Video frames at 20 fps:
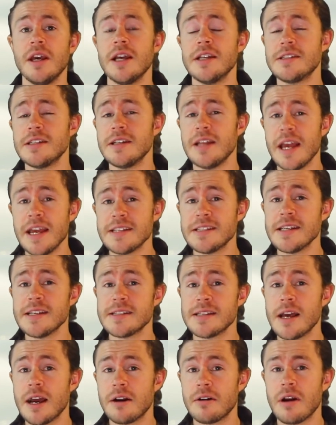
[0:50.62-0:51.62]
It's an
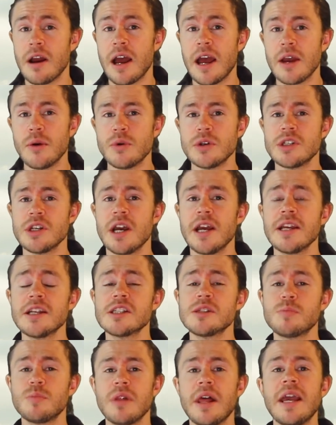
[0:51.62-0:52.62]
SSRI, which I
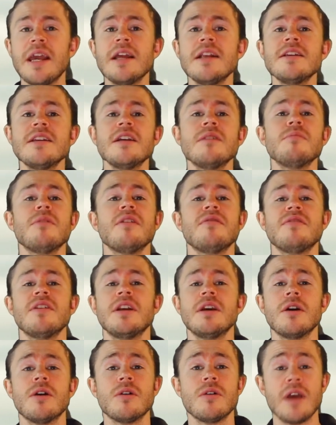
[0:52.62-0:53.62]
explained in my
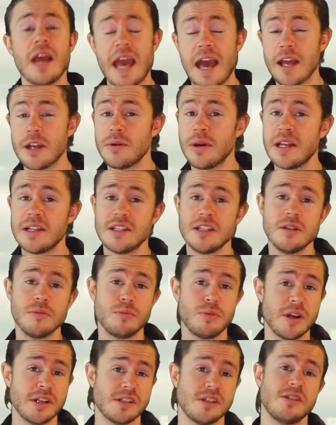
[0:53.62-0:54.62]
video, How Do
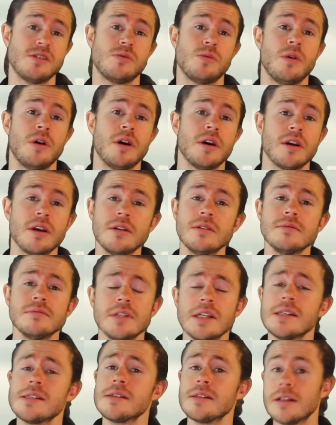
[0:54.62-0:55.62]
Antidepressants Work, and
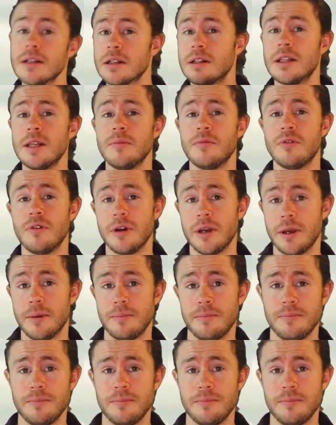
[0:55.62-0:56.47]
here's a little clip for you.